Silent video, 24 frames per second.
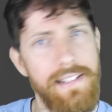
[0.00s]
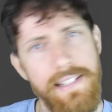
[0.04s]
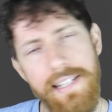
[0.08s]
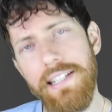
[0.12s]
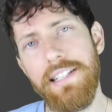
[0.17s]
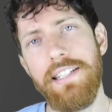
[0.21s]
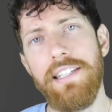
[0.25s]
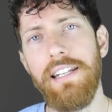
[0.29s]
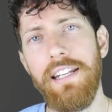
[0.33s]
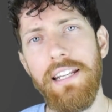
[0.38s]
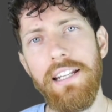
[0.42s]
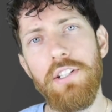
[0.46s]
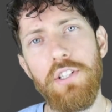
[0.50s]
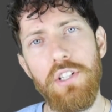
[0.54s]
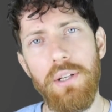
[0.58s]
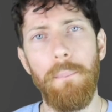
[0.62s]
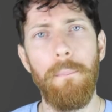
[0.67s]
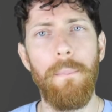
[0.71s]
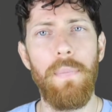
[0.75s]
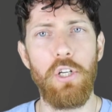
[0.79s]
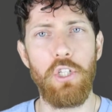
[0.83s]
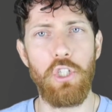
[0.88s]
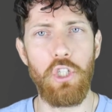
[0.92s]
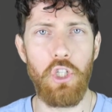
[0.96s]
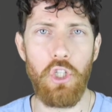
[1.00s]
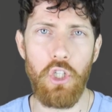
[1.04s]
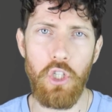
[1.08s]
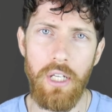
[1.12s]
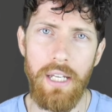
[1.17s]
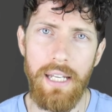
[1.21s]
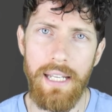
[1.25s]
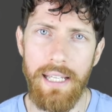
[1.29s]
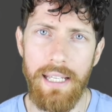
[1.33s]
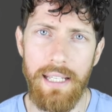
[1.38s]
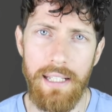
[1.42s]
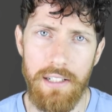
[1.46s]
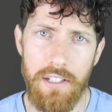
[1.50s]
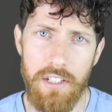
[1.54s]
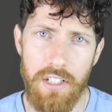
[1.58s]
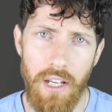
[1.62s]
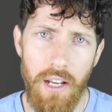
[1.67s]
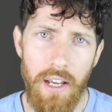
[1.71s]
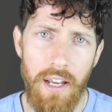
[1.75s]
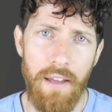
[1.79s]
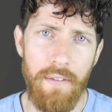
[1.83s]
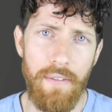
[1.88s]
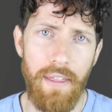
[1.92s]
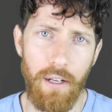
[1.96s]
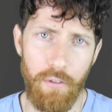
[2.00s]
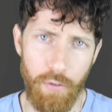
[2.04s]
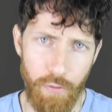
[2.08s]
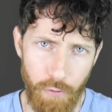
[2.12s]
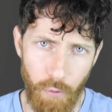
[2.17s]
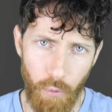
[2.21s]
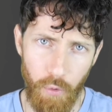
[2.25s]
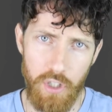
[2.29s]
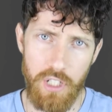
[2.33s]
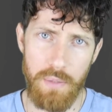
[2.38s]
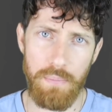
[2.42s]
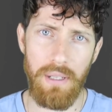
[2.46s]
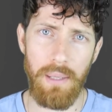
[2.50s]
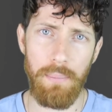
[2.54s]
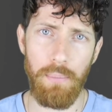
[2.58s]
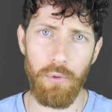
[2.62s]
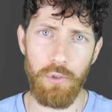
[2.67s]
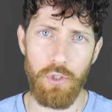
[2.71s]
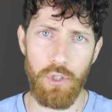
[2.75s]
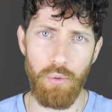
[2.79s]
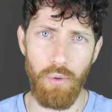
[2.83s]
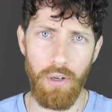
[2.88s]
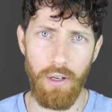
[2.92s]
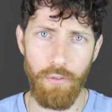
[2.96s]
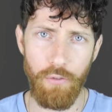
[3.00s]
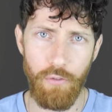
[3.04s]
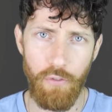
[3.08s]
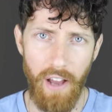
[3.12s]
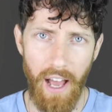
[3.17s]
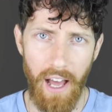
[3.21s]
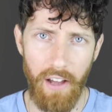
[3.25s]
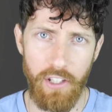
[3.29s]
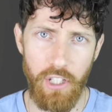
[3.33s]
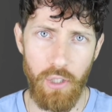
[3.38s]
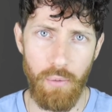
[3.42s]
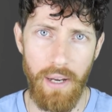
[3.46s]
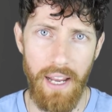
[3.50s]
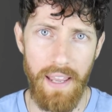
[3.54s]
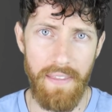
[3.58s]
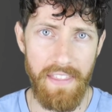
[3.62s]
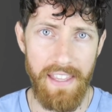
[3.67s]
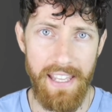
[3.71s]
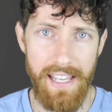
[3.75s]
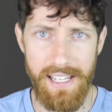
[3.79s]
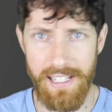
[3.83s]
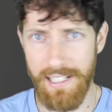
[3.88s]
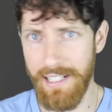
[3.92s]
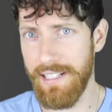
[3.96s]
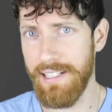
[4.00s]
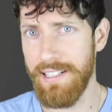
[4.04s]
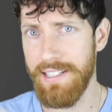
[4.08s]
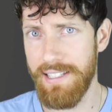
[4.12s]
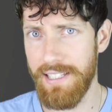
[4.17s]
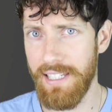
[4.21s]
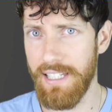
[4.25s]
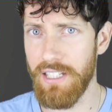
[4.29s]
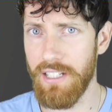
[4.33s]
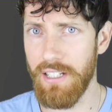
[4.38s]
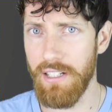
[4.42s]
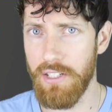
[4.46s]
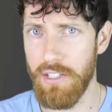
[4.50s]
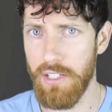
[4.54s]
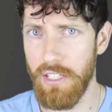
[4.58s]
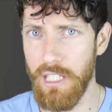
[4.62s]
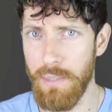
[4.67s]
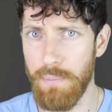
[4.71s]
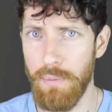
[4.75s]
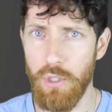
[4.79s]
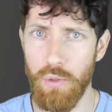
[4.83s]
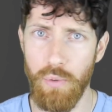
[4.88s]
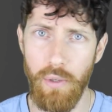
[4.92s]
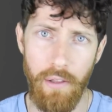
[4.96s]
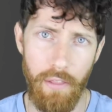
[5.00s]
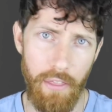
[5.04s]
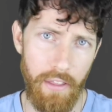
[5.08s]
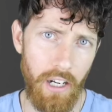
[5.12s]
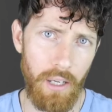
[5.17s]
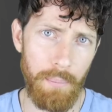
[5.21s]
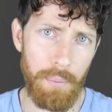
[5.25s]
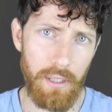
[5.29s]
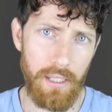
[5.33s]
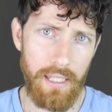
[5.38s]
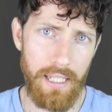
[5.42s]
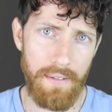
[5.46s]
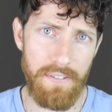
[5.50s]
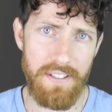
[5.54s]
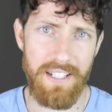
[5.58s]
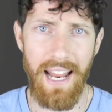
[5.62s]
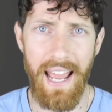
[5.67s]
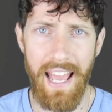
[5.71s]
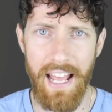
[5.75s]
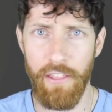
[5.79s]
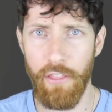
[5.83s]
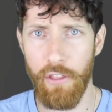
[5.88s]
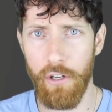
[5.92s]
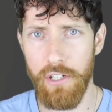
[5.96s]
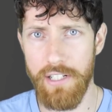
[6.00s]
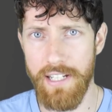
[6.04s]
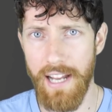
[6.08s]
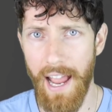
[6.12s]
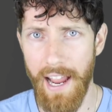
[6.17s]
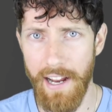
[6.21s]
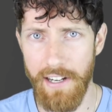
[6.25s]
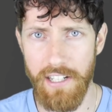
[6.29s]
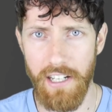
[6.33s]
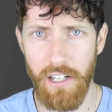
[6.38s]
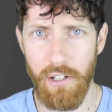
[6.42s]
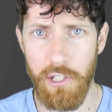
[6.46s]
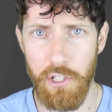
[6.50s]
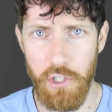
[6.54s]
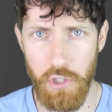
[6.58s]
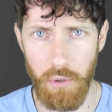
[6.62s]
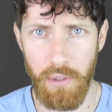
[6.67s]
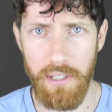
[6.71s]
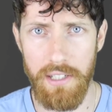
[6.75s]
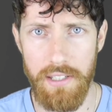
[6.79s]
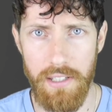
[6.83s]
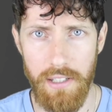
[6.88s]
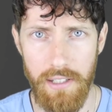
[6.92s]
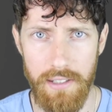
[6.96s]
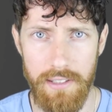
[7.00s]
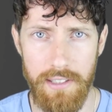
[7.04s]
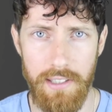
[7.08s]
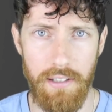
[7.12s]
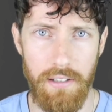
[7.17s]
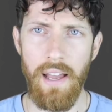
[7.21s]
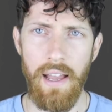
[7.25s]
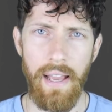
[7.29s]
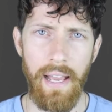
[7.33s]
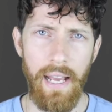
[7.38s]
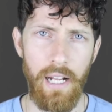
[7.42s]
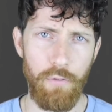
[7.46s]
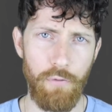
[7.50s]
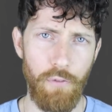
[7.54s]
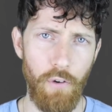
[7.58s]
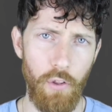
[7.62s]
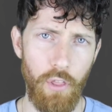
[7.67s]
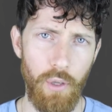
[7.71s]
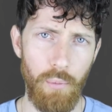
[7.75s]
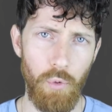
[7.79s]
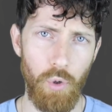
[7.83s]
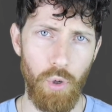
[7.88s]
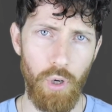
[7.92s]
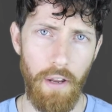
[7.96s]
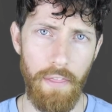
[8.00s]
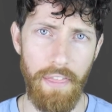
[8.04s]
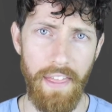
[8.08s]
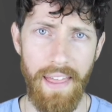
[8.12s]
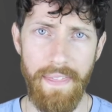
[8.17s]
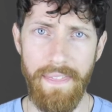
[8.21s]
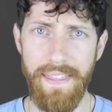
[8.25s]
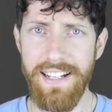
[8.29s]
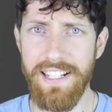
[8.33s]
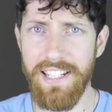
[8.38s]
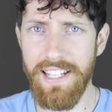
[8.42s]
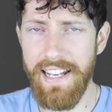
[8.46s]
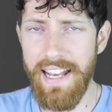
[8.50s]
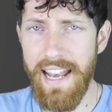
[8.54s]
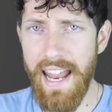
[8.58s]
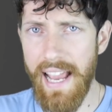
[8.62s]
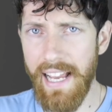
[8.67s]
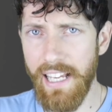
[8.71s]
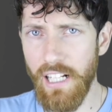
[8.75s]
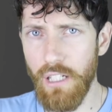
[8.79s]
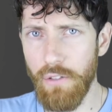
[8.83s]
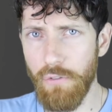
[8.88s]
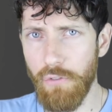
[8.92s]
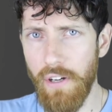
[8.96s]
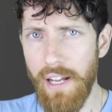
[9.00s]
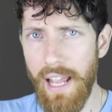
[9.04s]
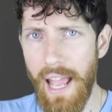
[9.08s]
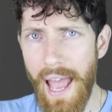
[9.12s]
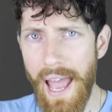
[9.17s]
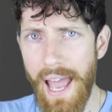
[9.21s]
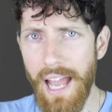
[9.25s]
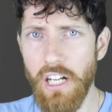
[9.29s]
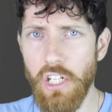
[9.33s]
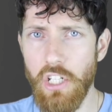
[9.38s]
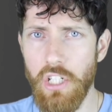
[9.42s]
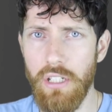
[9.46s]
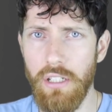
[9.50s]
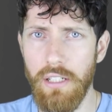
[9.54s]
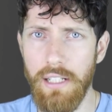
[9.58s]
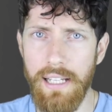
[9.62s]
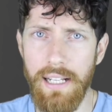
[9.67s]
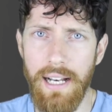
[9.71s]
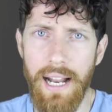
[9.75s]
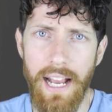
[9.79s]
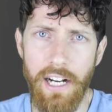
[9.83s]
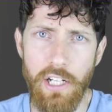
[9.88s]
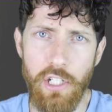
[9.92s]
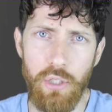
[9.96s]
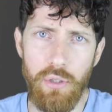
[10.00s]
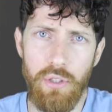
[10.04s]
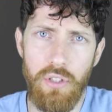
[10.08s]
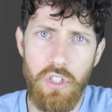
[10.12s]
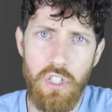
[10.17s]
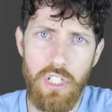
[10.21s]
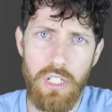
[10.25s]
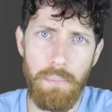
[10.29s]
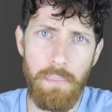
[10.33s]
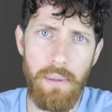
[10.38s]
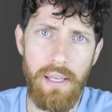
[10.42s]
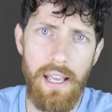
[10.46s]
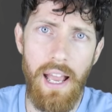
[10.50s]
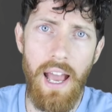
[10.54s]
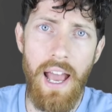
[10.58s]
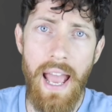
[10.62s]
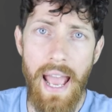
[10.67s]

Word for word: dissonance machines that force people to evaluate the inconsistencies between their beliefs and their dietary choices? And furthermore, that this negative reaction can actually just be